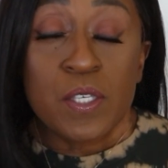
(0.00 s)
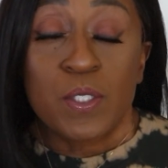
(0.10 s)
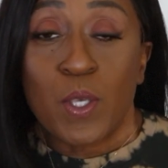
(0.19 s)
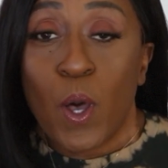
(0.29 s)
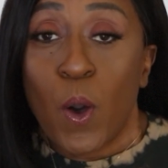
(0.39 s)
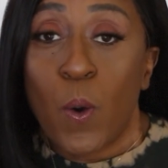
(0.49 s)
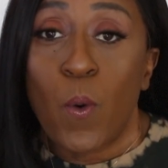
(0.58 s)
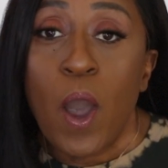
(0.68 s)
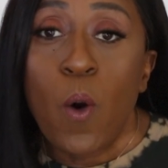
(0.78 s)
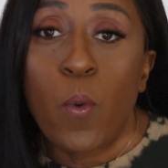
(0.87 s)

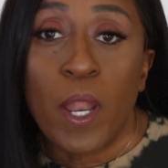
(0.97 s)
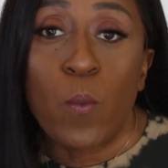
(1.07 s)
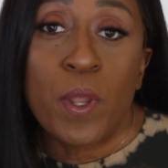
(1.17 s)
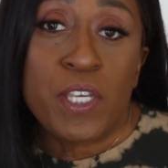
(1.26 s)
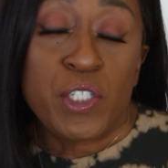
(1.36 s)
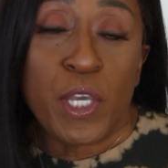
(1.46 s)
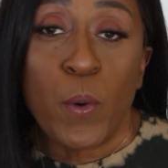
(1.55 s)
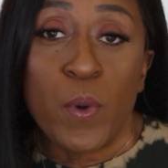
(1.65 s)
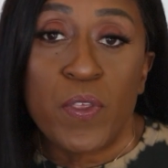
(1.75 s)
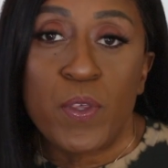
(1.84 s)
So what I want to
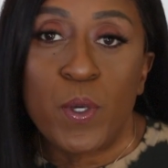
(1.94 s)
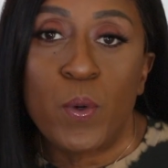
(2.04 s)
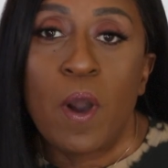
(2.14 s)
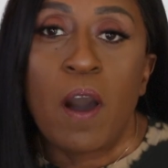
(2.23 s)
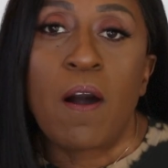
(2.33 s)
share with you